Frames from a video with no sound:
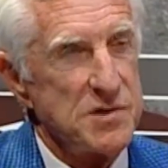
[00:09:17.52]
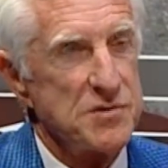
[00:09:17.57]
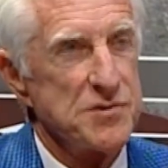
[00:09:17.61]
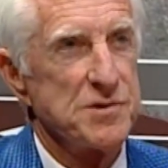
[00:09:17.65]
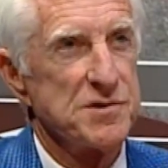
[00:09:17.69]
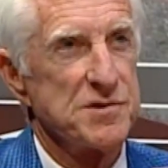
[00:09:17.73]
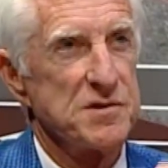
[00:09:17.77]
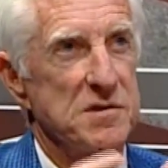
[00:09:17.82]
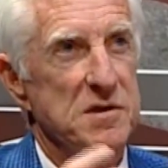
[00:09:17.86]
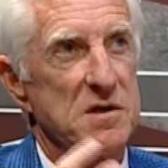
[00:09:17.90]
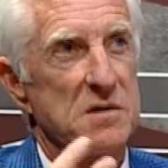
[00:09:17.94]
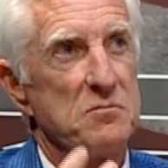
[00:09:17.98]

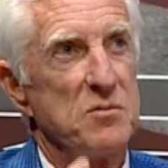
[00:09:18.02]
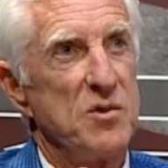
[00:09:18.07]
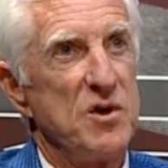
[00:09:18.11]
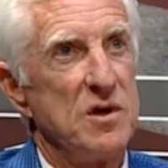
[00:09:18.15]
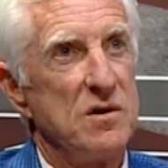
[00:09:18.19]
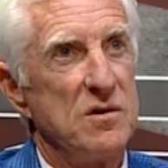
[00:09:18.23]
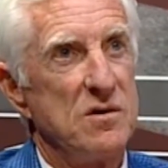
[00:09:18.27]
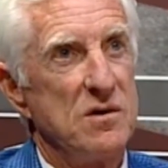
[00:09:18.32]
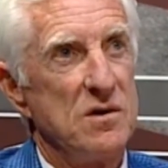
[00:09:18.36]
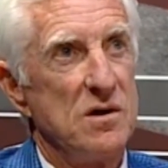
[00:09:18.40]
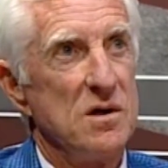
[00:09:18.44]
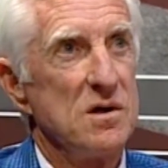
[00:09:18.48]
interesting,
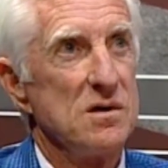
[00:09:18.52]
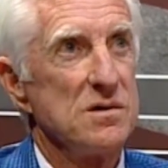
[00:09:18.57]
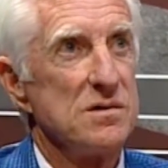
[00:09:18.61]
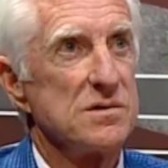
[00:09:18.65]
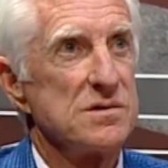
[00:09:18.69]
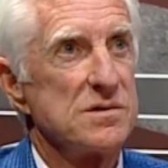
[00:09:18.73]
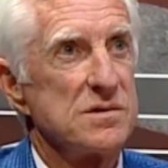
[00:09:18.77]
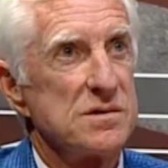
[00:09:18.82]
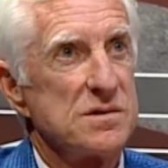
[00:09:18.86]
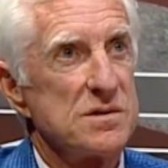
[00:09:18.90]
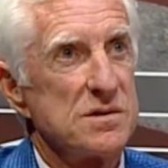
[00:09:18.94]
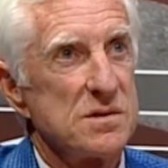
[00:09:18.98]

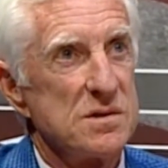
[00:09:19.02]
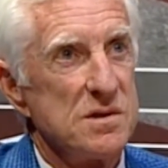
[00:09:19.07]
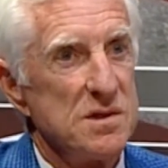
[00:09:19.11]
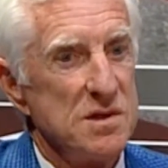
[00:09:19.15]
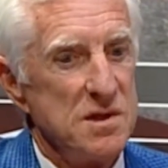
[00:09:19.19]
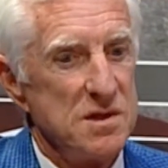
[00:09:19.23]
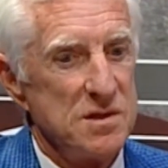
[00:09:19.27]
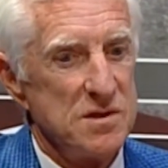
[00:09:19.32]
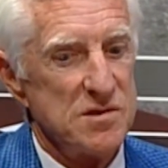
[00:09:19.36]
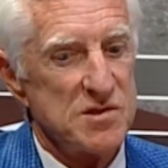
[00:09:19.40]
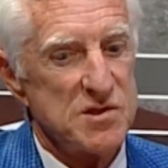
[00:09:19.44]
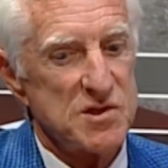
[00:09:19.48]
because
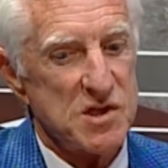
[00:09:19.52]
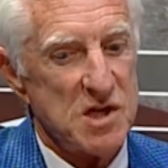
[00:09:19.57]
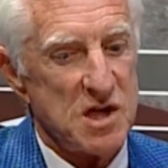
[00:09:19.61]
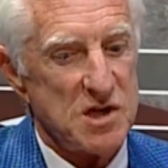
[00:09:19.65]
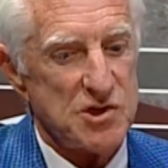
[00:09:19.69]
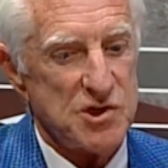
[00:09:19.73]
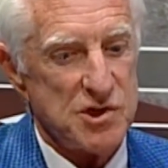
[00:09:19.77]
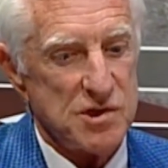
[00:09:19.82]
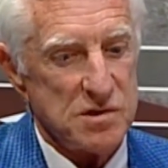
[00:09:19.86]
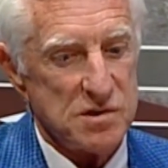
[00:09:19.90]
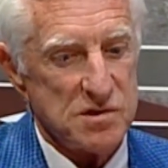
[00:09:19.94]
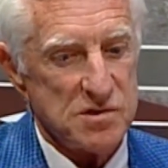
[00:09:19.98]

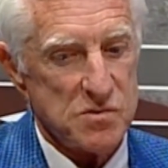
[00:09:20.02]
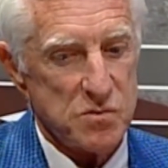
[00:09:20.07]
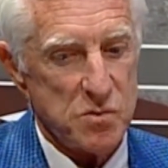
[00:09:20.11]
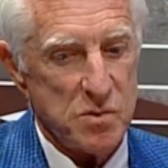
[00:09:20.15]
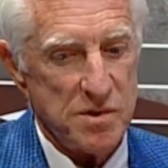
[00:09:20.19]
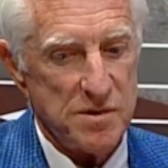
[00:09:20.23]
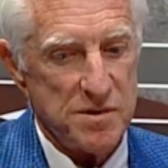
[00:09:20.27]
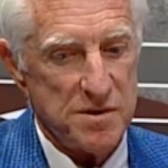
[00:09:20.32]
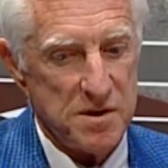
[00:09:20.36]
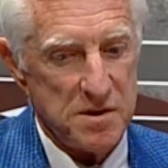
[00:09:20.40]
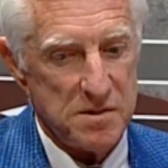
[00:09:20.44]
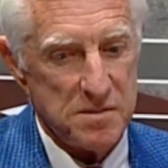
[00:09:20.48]
discussions
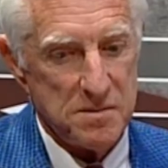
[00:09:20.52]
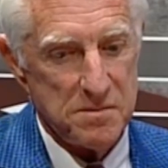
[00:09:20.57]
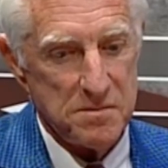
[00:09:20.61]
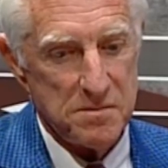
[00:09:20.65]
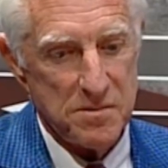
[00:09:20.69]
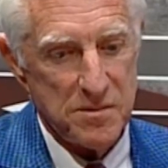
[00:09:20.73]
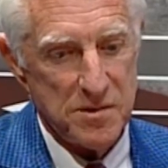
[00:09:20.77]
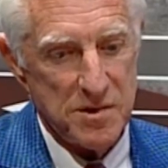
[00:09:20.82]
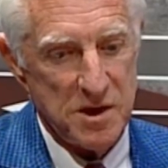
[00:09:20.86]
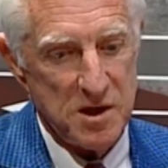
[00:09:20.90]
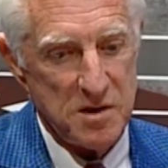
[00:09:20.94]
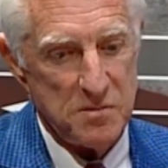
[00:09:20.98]
with
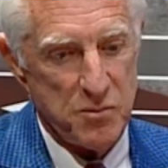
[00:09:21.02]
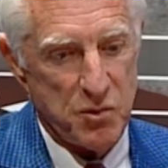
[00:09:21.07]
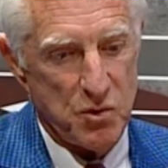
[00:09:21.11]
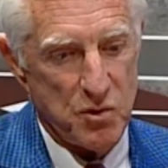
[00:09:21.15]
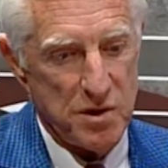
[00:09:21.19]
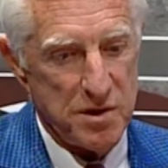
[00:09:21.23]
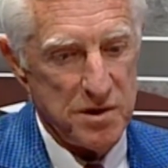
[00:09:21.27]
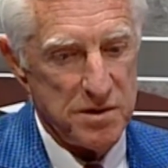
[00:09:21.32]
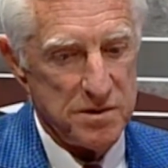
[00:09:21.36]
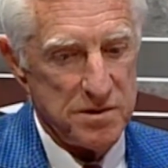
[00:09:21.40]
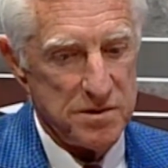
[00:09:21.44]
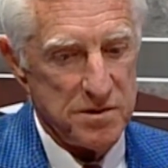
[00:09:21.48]
them, they
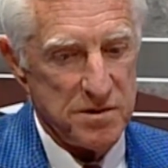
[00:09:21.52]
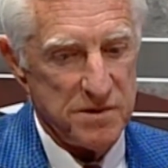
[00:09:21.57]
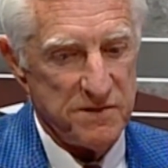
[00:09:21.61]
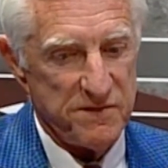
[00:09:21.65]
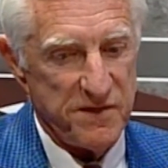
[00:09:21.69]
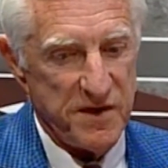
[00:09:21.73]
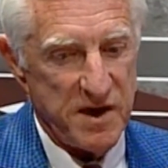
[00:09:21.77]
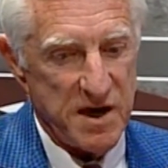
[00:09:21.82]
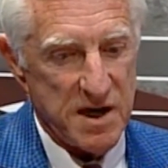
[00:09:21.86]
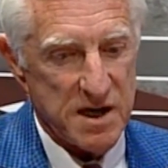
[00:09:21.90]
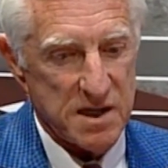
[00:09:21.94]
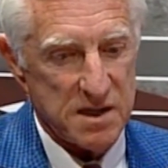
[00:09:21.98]
point to the
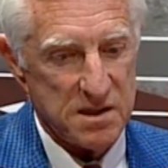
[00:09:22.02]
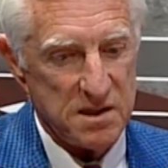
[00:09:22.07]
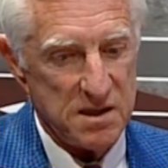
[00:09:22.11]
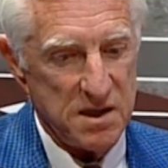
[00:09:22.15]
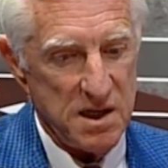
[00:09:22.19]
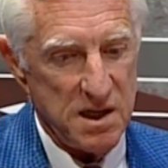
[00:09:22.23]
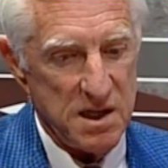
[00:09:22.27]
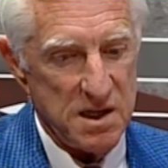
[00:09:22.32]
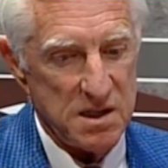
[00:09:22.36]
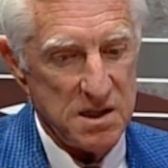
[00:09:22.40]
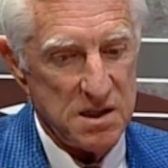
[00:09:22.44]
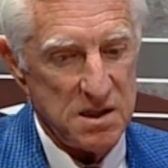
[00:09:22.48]
fact
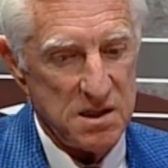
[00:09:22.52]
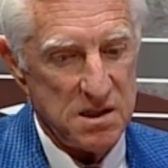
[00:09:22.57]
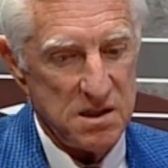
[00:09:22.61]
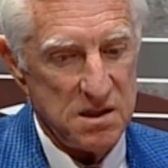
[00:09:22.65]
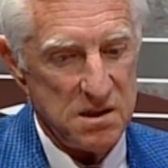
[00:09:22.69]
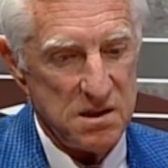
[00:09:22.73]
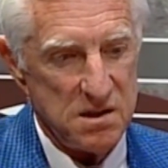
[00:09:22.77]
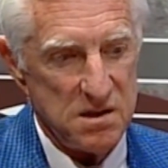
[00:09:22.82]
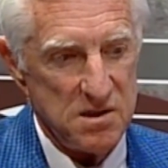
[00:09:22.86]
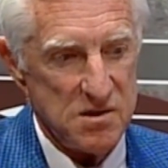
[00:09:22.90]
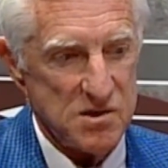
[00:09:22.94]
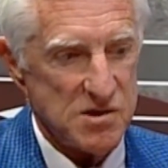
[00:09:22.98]
that
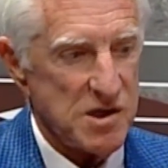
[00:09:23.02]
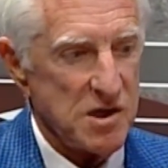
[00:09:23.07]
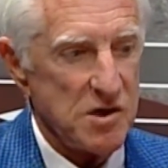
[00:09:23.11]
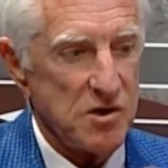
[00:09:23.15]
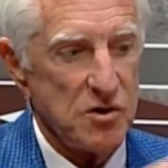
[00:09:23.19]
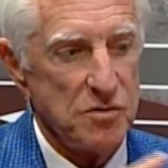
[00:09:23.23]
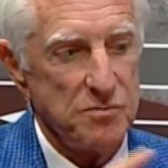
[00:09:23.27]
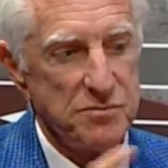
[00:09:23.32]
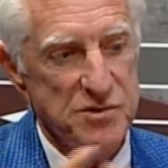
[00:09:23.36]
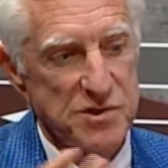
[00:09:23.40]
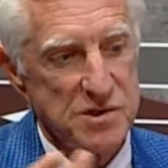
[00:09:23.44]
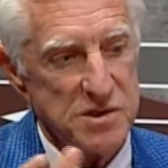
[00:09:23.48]
this
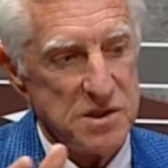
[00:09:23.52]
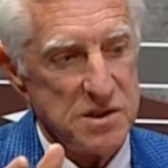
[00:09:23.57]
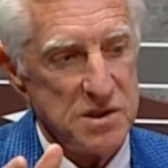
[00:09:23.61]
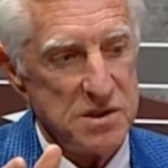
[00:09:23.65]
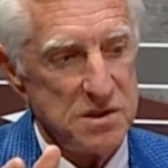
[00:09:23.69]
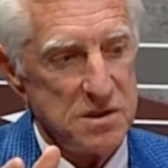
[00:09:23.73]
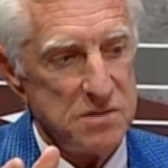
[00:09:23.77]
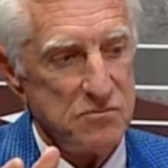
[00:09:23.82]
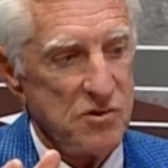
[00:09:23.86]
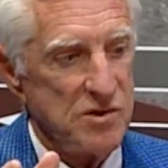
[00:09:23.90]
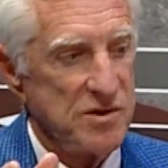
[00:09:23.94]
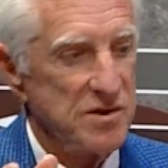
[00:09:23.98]
helps
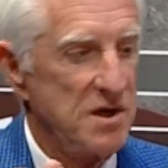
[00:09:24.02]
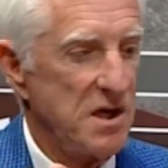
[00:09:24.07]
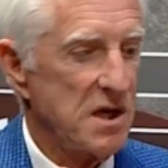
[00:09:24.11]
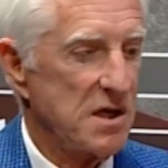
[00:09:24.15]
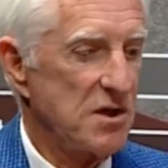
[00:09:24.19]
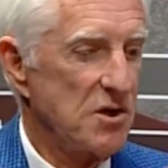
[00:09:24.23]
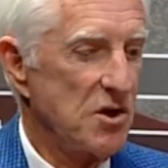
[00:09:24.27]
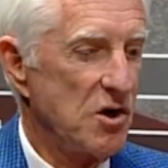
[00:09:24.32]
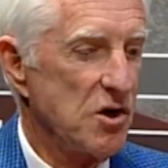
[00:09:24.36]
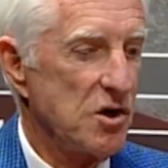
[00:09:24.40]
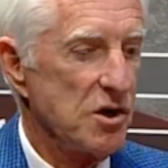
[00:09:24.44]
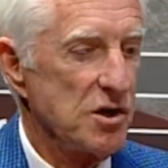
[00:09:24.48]
in with
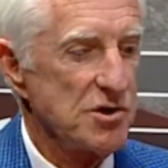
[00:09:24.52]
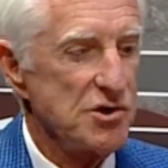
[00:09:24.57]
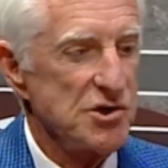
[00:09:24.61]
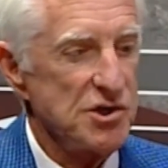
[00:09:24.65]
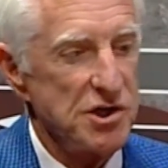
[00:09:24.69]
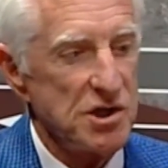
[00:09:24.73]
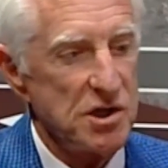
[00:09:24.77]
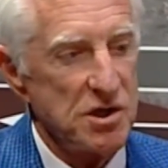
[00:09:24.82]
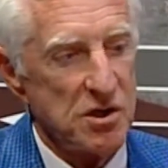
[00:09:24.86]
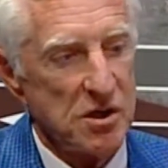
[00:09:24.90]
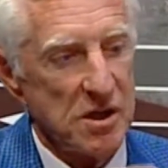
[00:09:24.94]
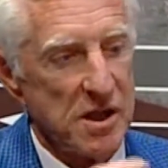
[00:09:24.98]

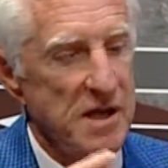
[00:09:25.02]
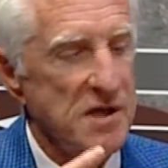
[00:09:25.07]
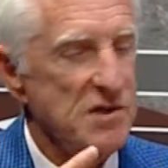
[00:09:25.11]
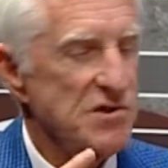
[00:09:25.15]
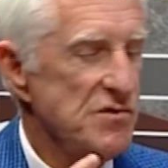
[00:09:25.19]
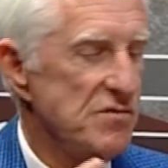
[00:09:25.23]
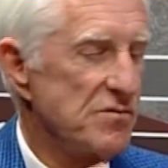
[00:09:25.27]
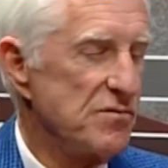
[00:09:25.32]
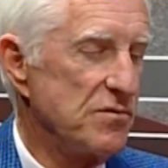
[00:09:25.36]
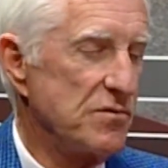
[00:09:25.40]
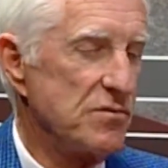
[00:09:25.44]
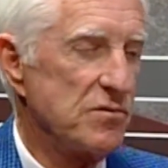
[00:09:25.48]
technology,
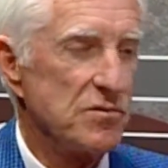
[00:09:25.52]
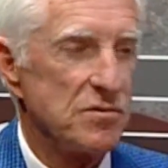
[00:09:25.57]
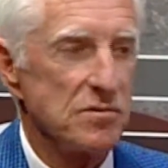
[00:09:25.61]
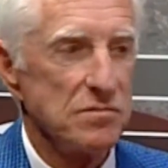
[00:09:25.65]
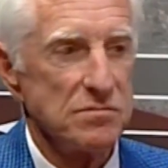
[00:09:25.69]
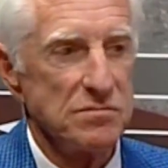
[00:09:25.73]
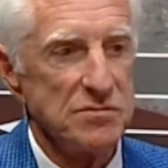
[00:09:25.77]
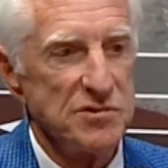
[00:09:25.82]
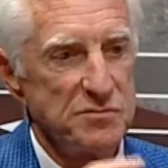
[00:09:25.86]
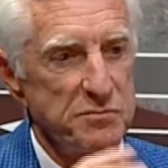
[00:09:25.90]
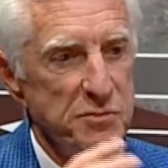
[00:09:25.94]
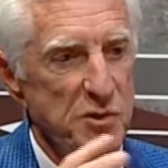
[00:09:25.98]

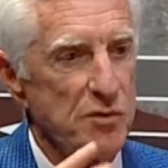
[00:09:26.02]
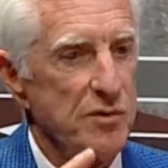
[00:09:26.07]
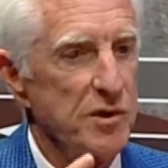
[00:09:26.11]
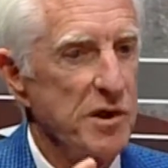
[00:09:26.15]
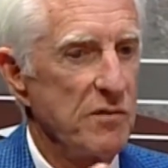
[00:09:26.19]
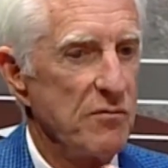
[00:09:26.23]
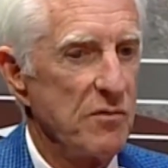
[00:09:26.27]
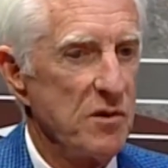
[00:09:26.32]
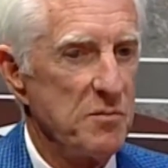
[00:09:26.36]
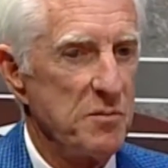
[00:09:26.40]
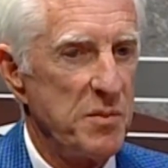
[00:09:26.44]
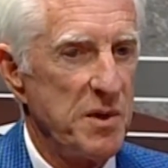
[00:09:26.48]
classrooms,
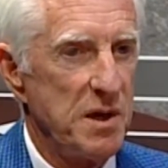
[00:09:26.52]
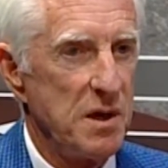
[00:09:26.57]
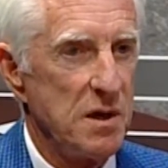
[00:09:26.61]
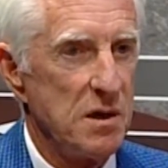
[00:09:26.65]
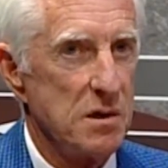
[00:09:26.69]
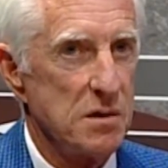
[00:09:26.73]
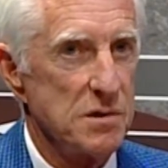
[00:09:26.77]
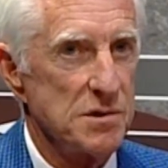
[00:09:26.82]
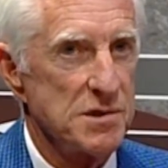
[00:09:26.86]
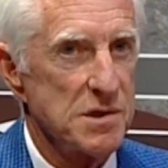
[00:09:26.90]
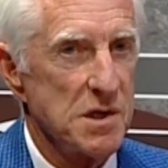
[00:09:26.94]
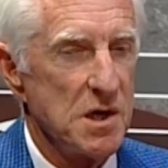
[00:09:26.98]
building
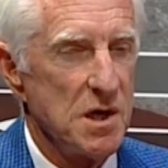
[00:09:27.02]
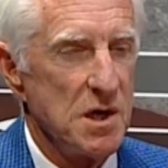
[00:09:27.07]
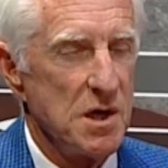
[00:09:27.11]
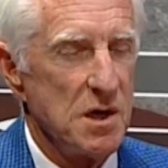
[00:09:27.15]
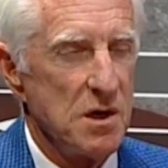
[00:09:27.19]
repairs,